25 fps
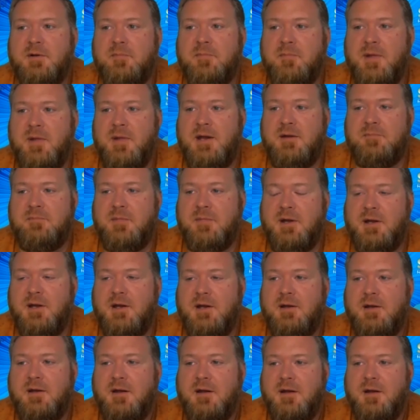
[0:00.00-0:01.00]
meet
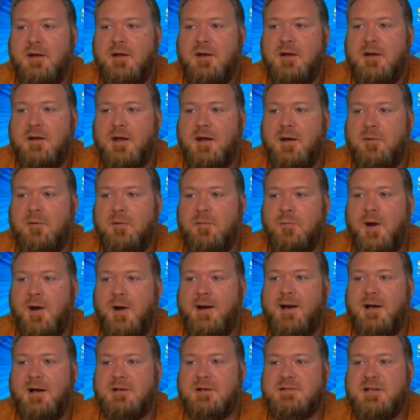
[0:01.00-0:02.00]
me
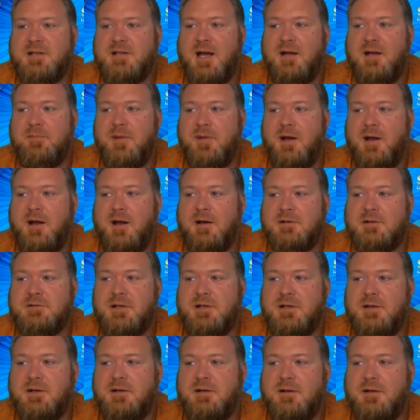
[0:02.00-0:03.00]
right outside my house.
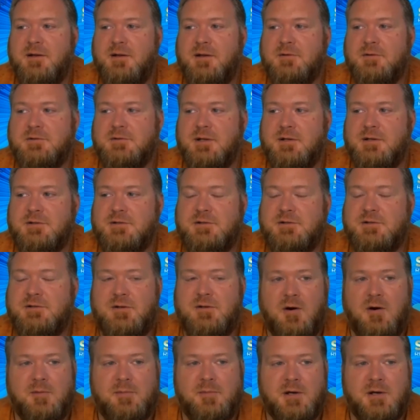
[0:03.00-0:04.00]
I think it was like a
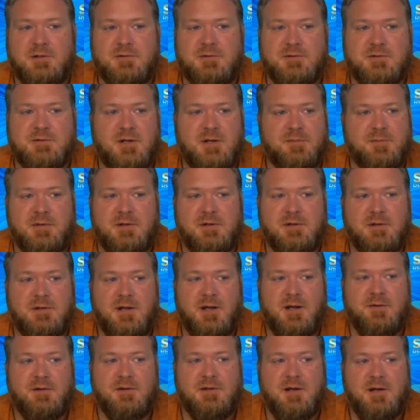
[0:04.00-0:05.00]
Starbucks or something
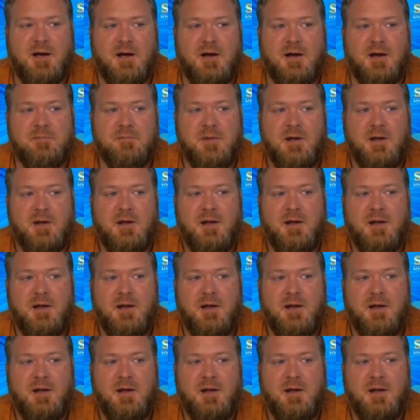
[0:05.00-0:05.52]
at the time.